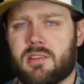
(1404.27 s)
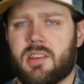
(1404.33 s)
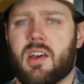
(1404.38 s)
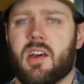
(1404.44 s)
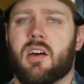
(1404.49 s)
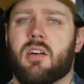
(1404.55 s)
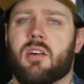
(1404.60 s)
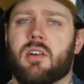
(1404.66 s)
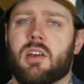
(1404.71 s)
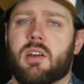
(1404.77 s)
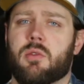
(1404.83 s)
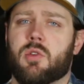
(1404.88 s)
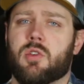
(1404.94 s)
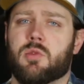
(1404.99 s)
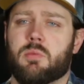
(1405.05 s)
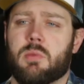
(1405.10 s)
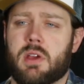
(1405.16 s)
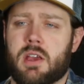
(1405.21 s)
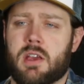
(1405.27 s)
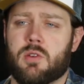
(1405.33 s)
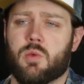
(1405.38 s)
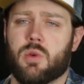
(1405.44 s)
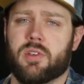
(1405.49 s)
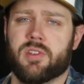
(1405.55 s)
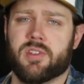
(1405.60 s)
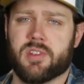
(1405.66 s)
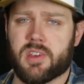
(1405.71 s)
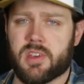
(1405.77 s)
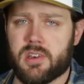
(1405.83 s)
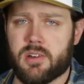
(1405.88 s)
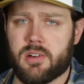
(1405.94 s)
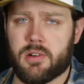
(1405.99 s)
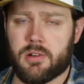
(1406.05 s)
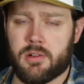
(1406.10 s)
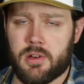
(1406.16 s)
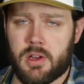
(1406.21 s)
tell it was made with
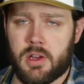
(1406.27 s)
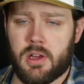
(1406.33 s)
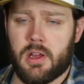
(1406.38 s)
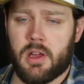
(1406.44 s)
skill